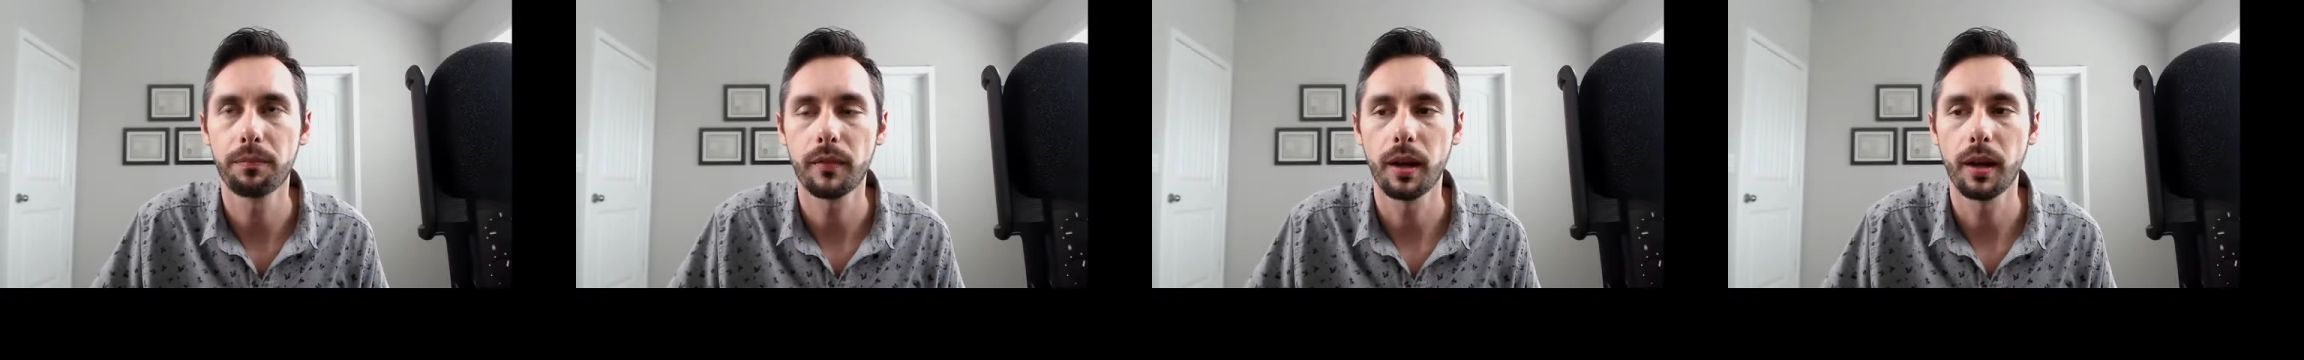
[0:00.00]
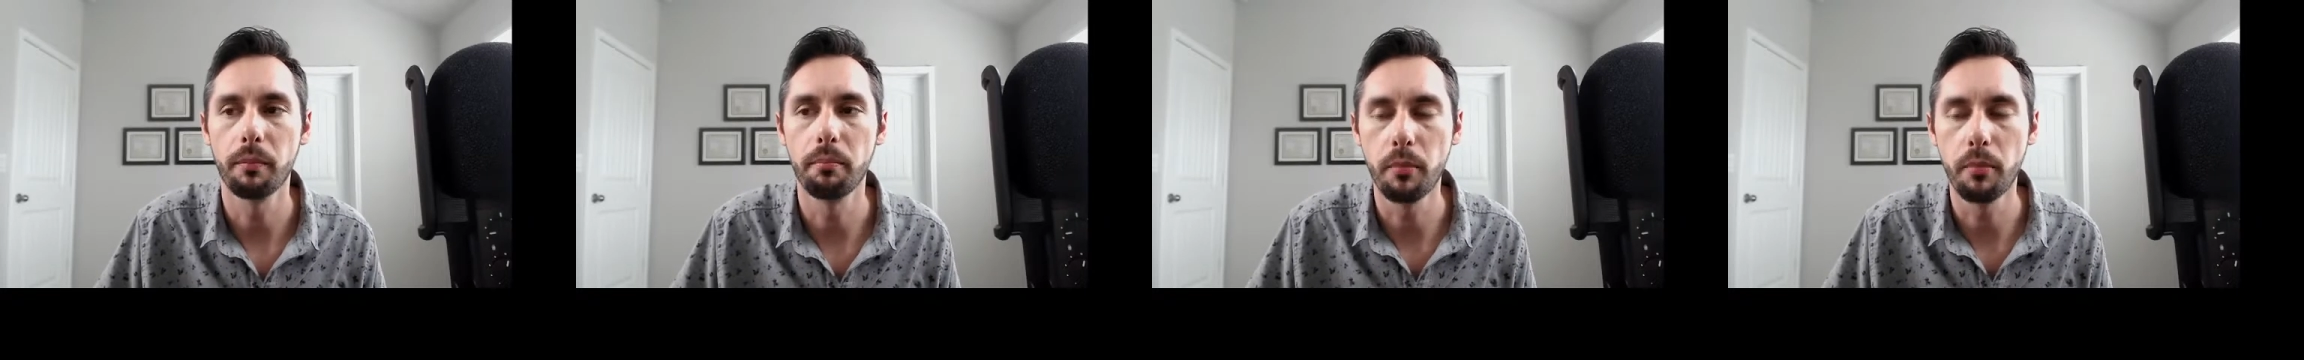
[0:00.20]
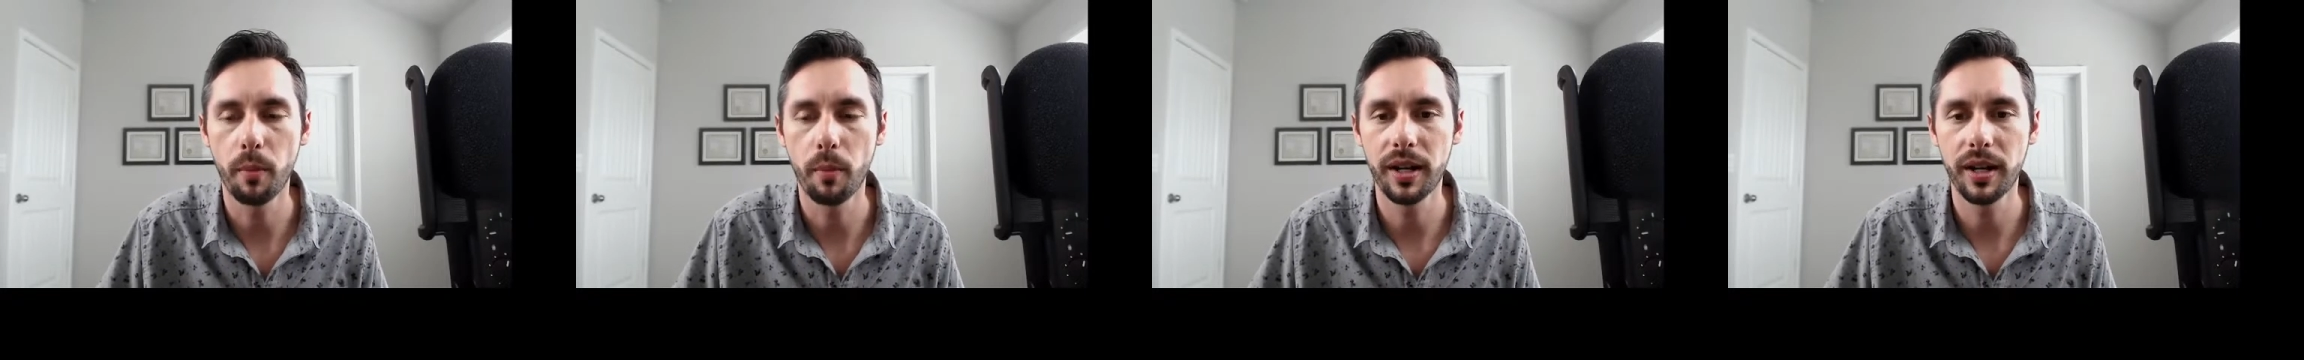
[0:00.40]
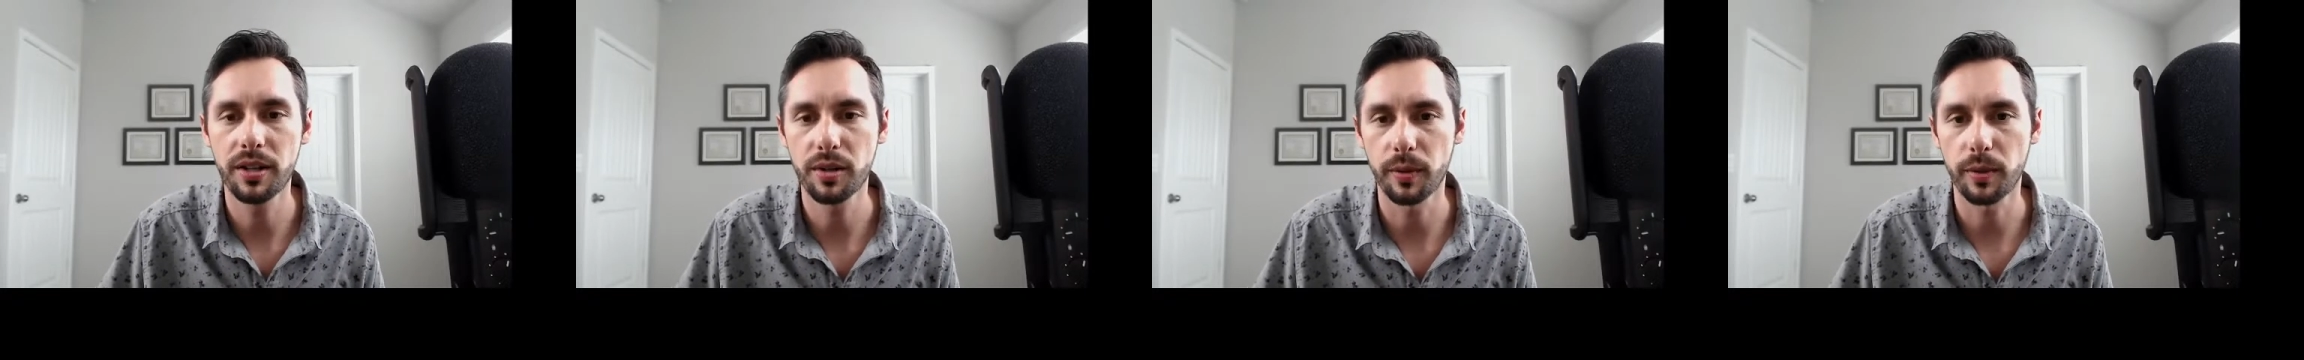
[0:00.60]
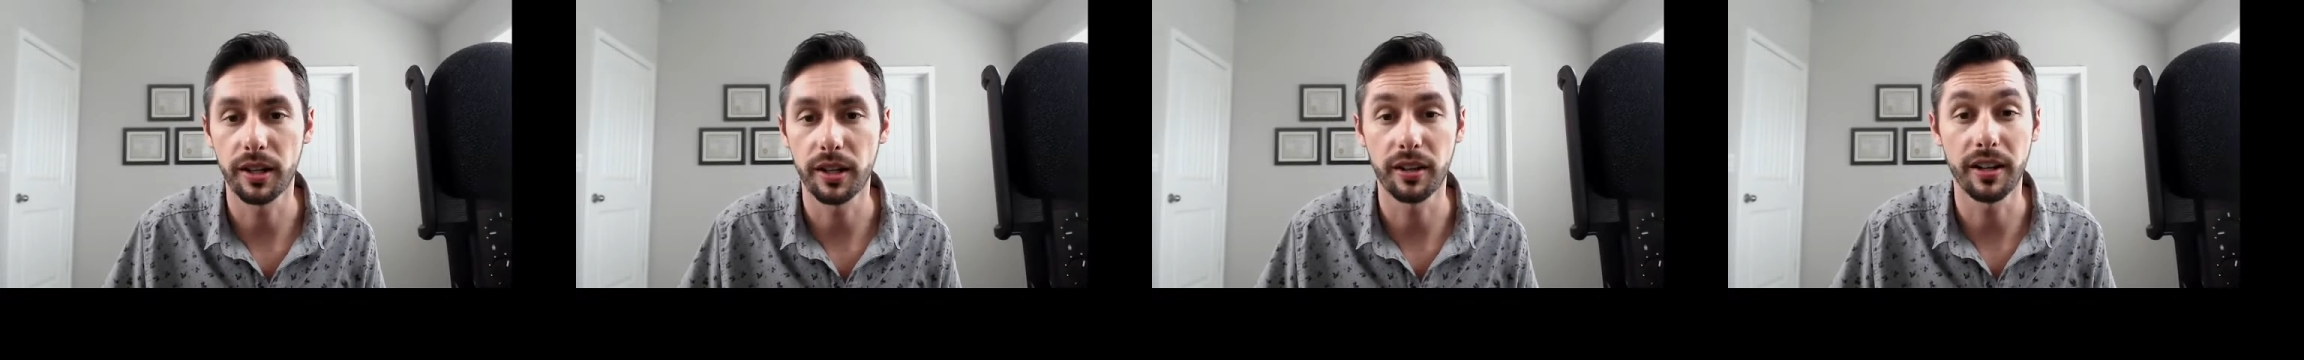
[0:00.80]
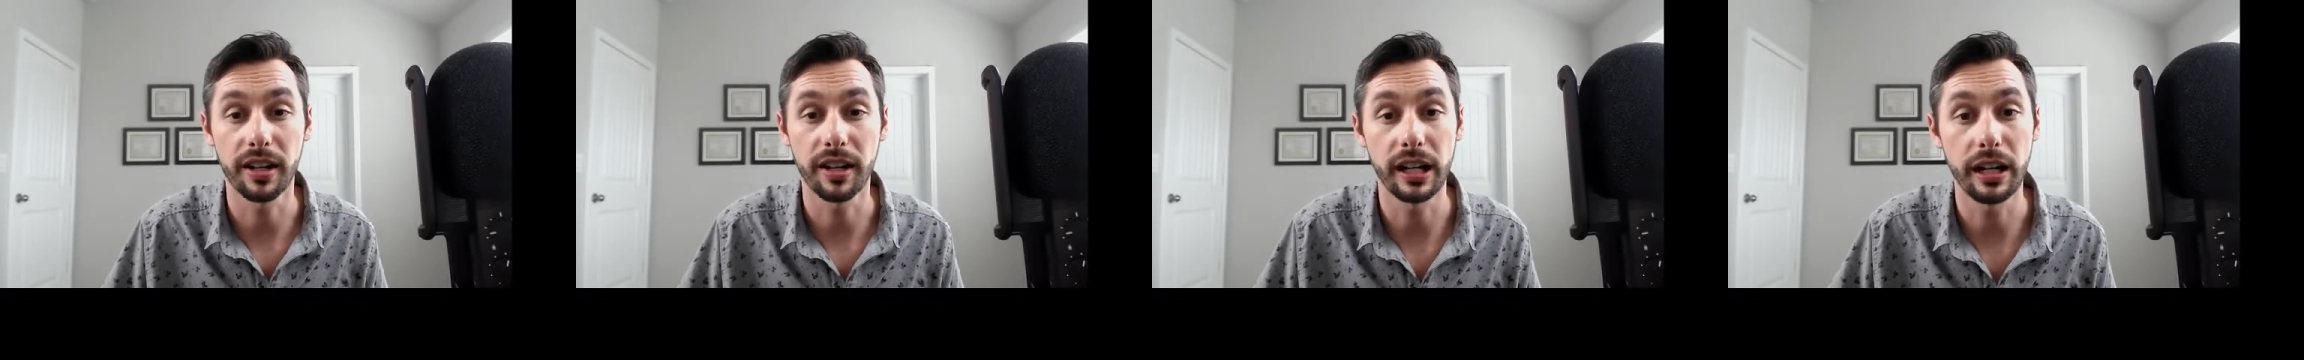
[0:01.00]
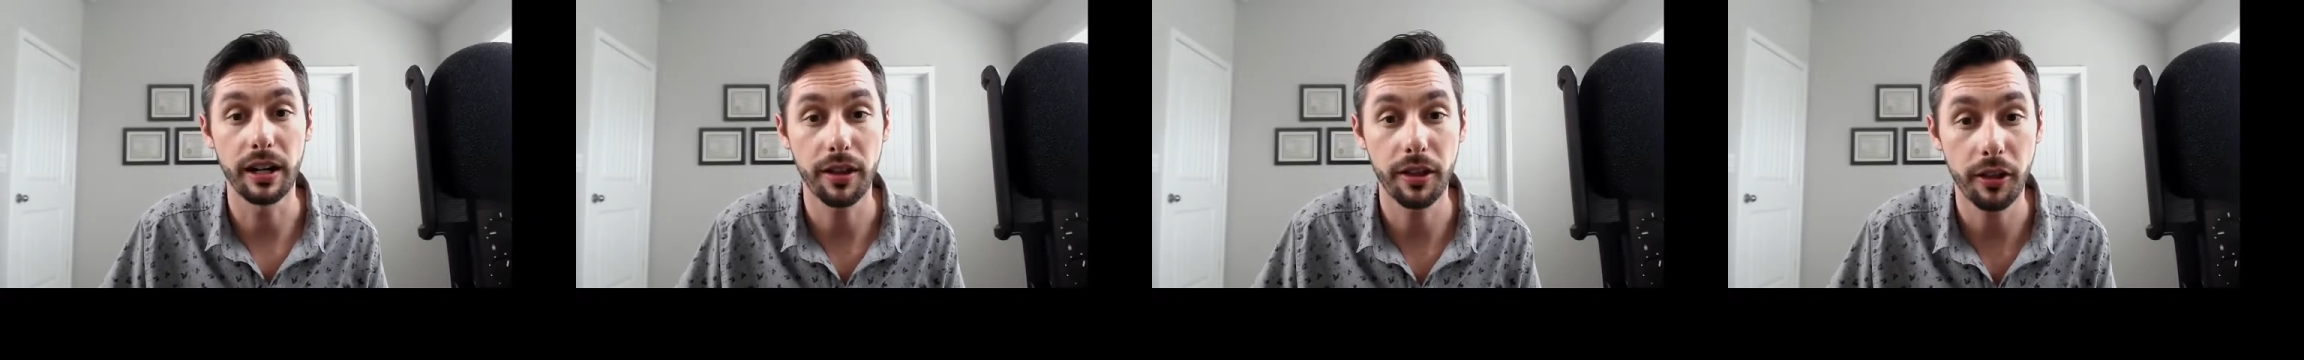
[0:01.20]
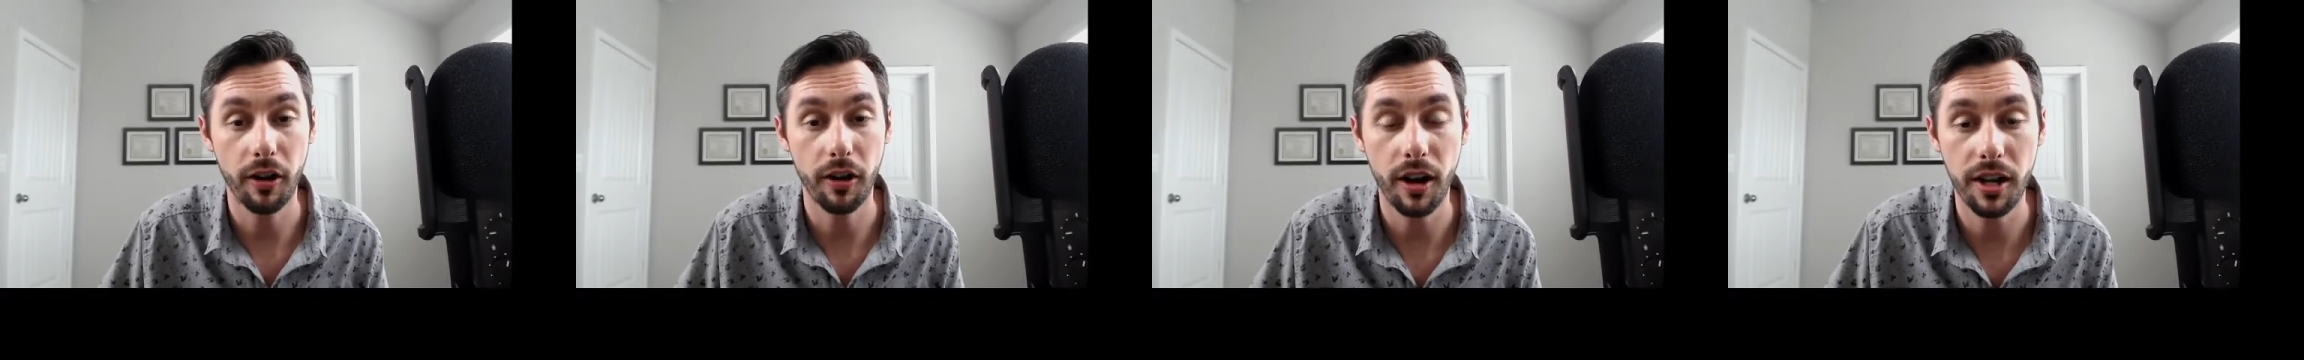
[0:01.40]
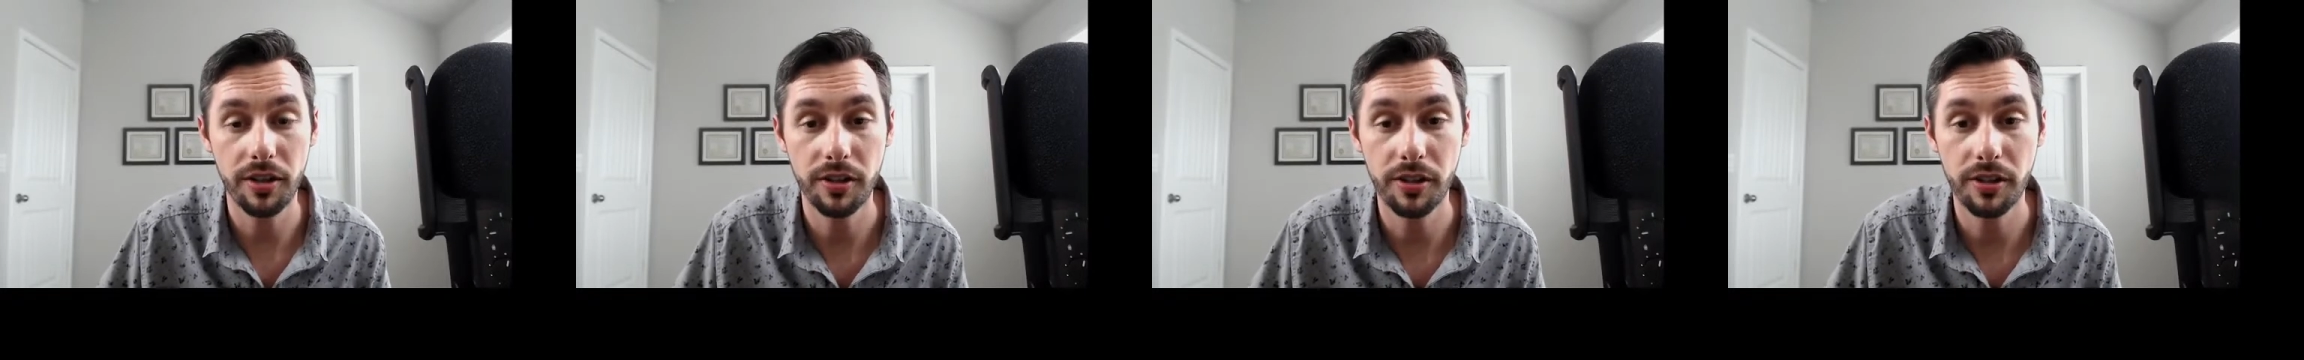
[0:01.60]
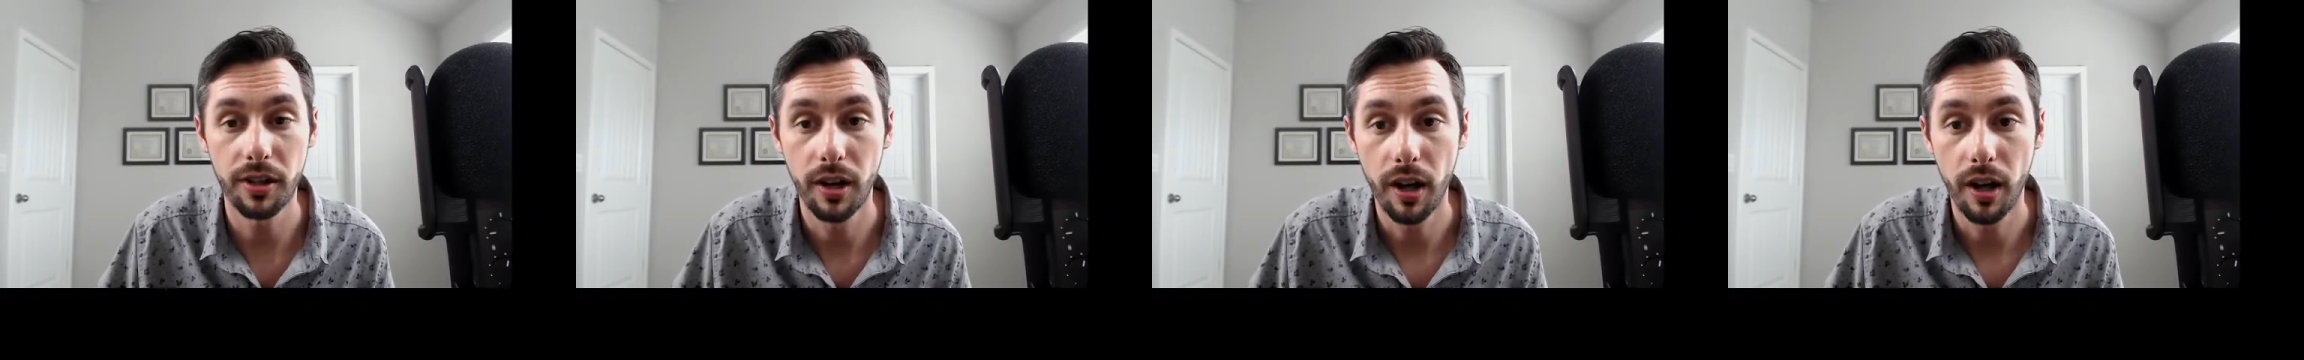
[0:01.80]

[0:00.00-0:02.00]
moments, whether they are thoughts